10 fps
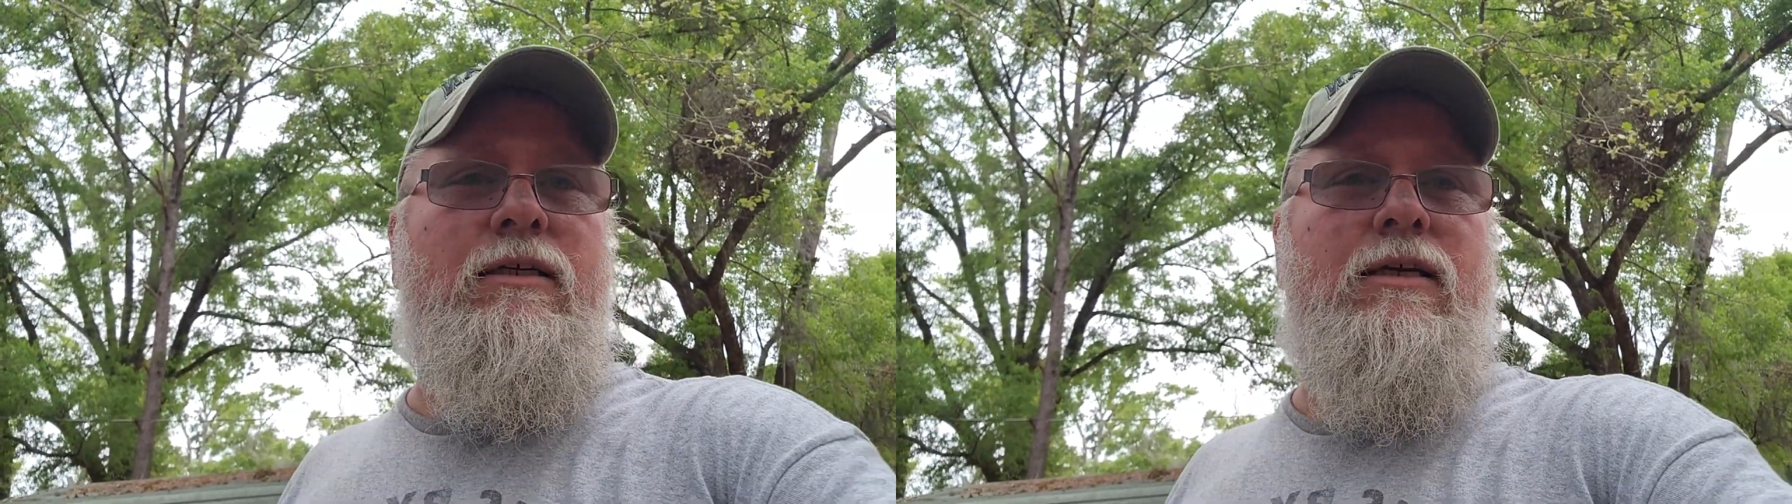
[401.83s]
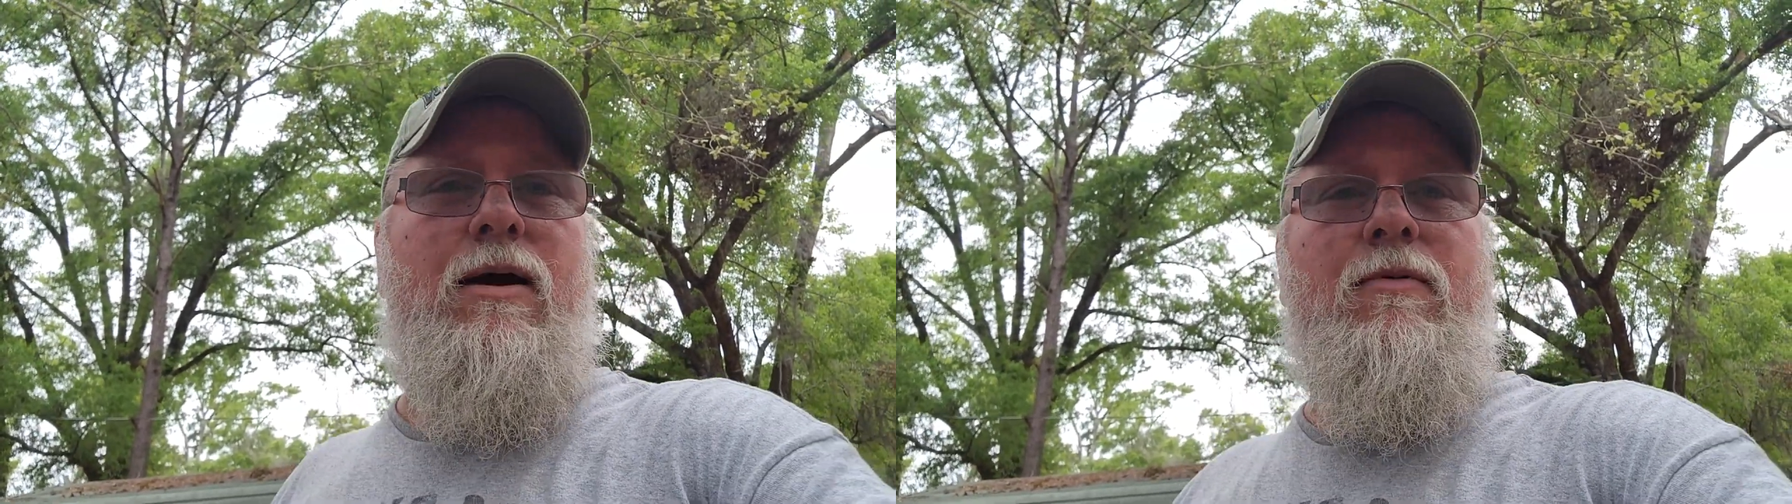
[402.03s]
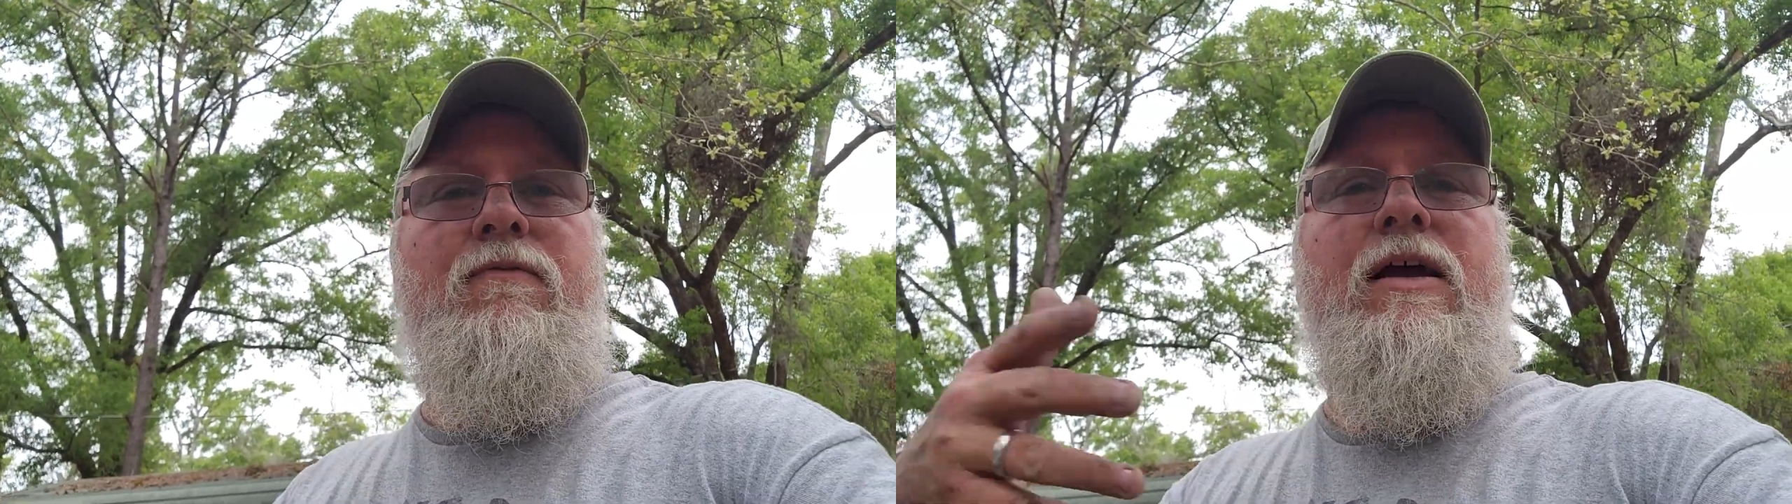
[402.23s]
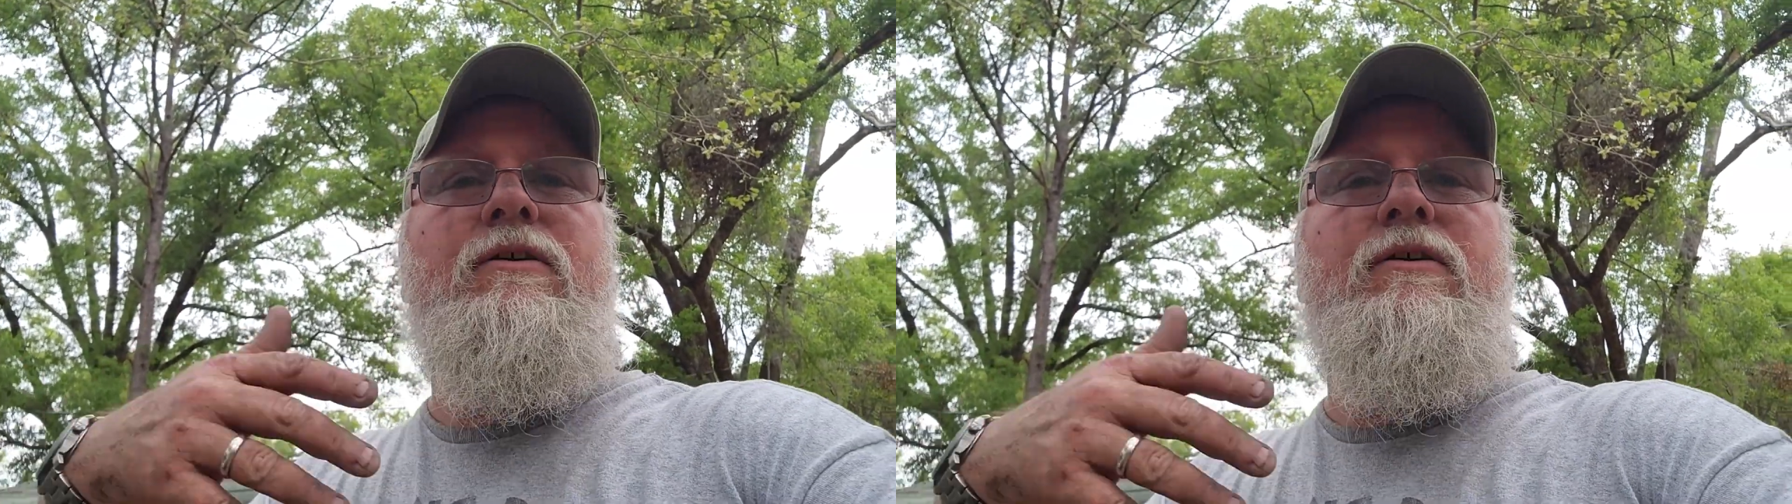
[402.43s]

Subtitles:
I got my face